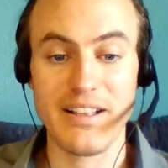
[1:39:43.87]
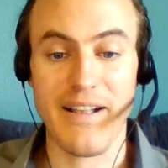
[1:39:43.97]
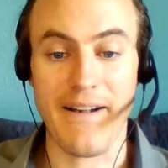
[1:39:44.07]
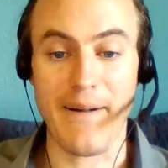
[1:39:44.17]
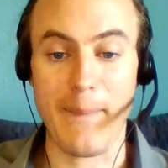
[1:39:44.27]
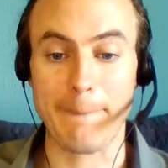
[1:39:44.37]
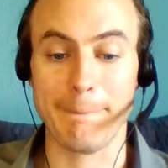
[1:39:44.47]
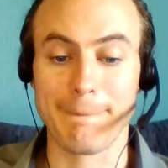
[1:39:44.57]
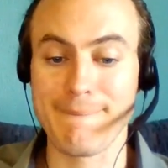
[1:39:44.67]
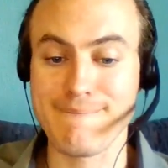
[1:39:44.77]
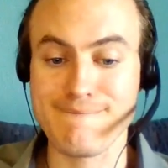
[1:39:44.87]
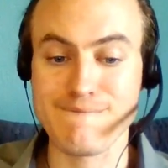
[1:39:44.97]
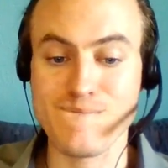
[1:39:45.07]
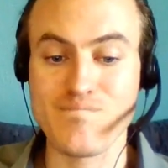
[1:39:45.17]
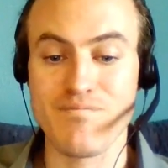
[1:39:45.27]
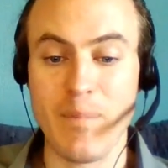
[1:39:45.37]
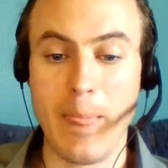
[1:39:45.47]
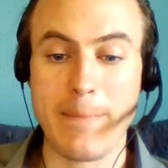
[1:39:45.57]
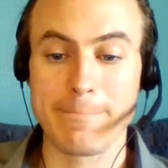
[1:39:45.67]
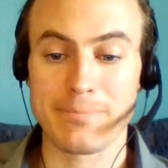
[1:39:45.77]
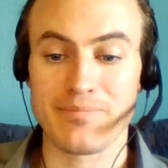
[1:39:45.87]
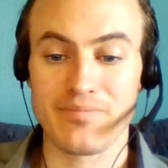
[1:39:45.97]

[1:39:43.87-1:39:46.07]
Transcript: Right. So what can